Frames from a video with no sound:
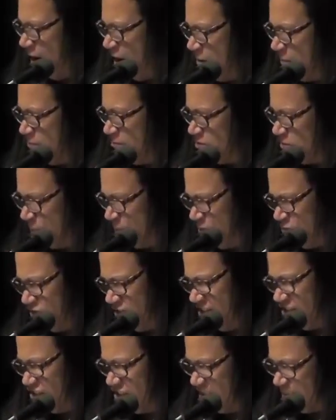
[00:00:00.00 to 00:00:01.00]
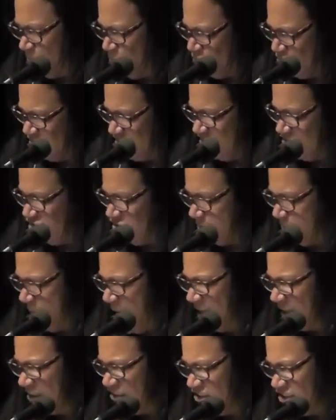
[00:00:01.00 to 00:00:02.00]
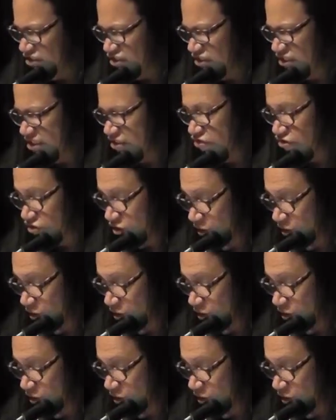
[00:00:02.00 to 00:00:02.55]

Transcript: barbers, beauticians, morticians, politicians, and